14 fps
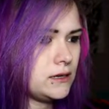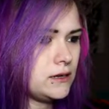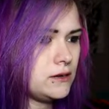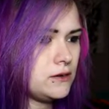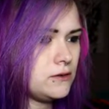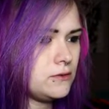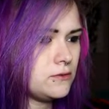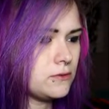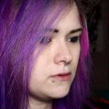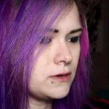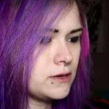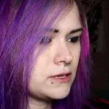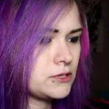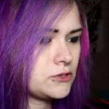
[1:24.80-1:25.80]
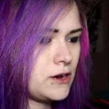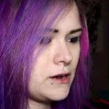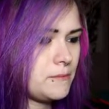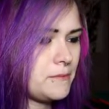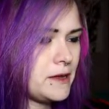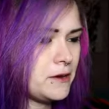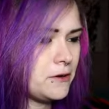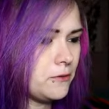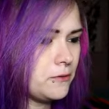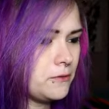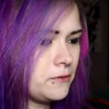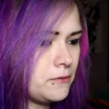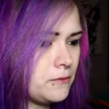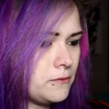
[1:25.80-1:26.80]
Oh, scrap
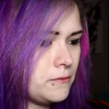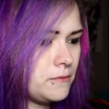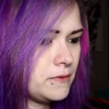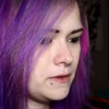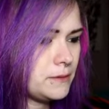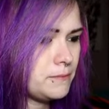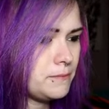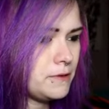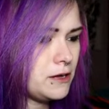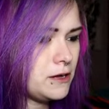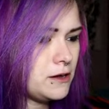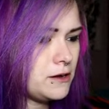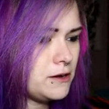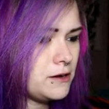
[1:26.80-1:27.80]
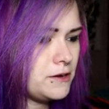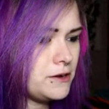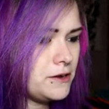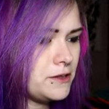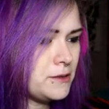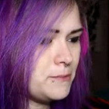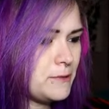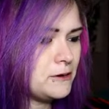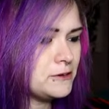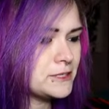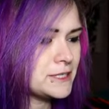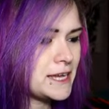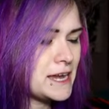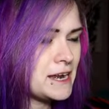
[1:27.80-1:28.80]
metal. Oh, no, the
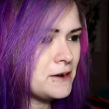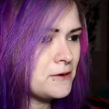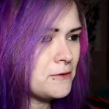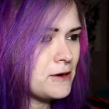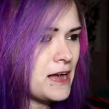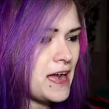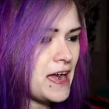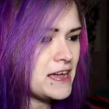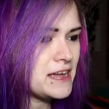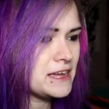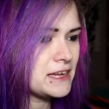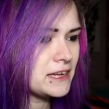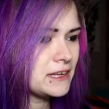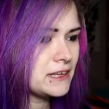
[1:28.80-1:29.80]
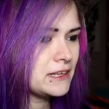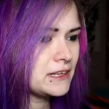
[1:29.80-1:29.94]
barrel's getting away.